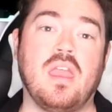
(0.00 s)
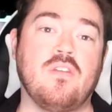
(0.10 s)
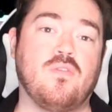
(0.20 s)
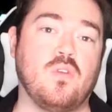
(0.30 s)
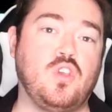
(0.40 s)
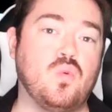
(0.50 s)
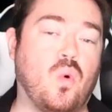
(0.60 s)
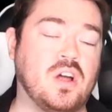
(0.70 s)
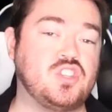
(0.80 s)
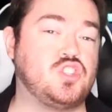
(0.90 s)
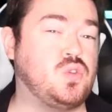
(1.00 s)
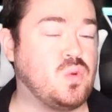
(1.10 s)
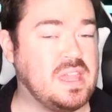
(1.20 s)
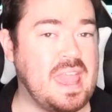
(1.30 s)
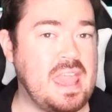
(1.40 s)
If you want to
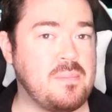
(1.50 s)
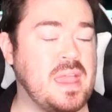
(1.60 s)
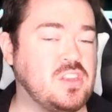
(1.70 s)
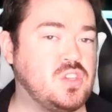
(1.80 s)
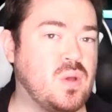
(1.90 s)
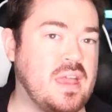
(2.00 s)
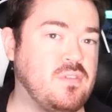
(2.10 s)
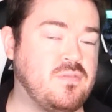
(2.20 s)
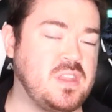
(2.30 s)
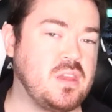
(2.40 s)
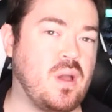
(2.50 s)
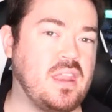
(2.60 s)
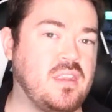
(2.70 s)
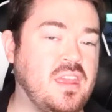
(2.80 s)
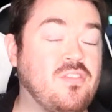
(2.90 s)
game and do heavy video
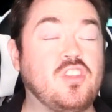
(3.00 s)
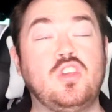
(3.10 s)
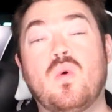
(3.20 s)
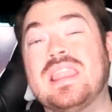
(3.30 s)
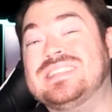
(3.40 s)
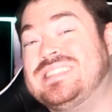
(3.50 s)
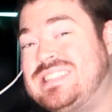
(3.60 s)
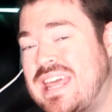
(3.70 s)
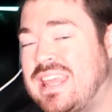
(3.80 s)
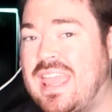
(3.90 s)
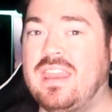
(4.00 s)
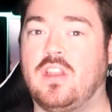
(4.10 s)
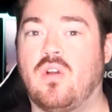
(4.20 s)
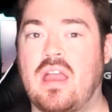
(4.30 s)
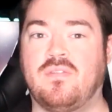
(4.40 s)
editing, then you want
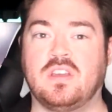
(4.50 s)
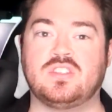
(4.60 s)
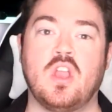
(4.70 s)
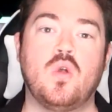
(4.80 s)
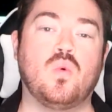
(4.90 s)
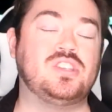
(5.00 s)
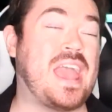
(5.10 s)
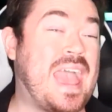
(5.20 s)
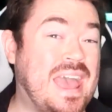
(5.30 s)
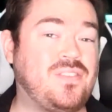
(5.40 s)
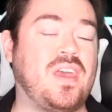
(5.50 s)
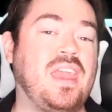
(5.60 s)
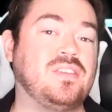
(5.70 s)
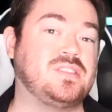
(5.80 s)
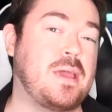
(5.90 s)
dedicated graphics, which adds
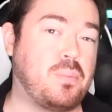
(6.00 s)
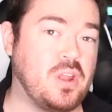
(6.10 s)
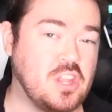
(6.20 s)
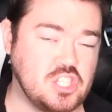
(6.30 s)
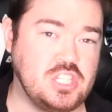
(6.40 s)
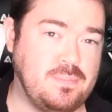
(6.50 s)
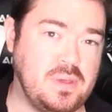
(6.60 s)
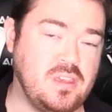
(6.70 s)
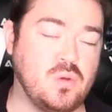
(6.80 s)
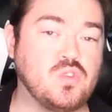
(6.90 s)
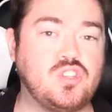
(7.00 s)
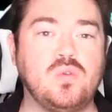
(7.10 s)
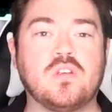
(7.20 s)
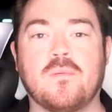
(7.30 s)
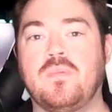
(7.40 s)
a separate GPU
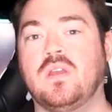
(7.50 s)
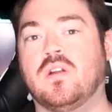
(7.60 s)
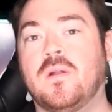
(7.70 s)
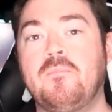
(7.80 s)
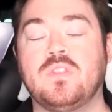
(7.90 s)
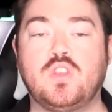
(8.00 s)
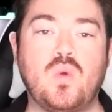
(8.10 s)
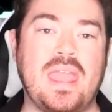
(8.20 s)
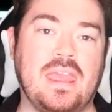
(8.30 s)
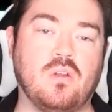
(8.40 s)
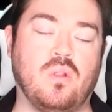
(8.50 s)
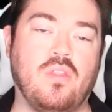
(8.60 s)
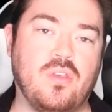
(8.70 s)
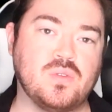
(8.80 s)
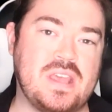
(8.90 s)
to your computer to handle
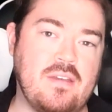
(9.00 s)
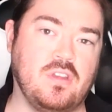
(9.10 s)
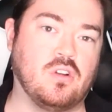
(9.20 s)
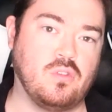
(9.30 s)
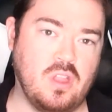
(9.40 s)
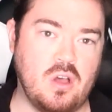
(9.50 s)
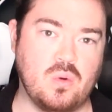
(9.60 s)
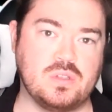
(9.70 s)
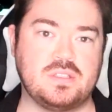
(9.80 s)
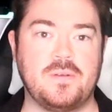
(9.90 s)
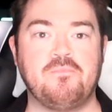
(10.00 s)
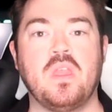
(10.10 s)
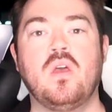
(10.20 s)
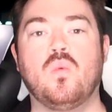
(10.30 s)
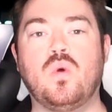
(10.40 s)
those heavier loads.
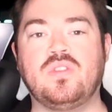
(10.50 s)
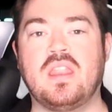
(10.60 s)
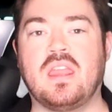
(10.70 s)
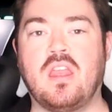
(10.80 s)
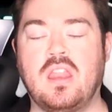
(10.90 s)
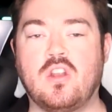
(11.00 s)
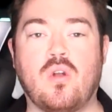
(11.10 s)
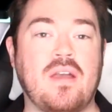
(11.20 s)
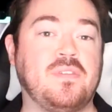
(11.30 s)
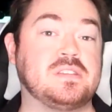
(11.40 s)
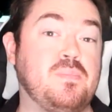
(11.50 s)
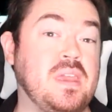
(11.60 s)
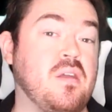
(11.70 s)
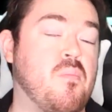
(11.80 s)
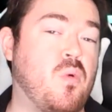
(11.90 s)
With dedicated graphics
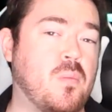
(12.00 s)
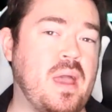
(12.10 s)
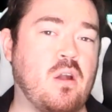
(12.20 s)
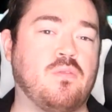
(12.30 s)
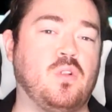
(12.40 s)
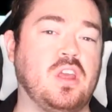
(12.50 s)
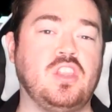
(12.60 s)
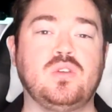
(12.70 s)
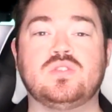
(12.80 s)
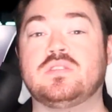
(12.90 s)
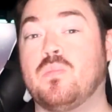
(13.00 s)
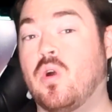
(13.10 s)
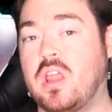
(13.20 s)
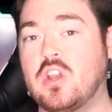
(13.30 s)
being more powerful, it uses more